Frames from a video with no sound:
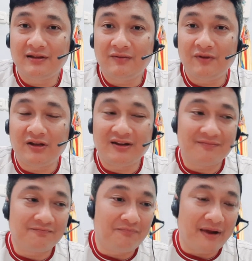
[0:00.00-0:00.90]
We
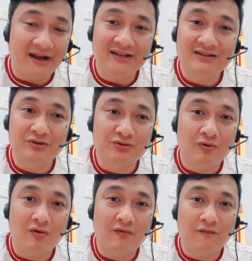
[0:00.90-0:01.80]
can manage to
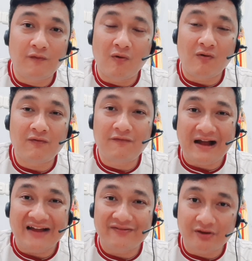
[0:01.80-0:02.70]
score 4 or
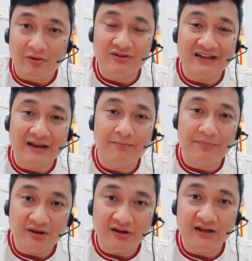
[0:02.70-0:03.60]
5 goals against
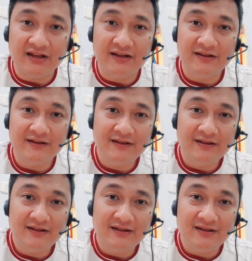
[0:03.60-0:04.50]
Burnley.
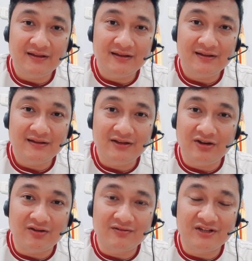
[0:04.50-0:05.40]

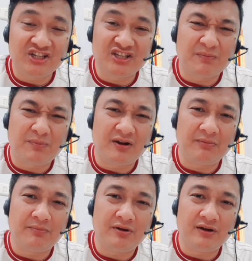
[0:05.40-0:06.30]
It's just a bloody
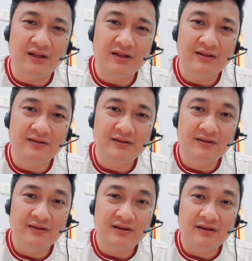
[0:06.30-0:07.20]
Burnley.
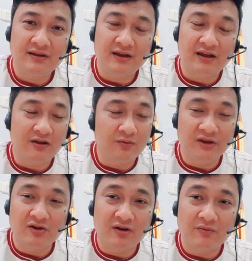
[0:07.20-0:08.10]
I hope we
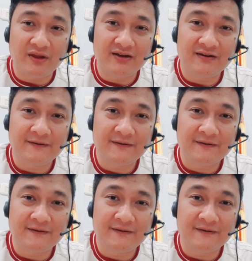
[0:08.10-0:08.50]
got the win.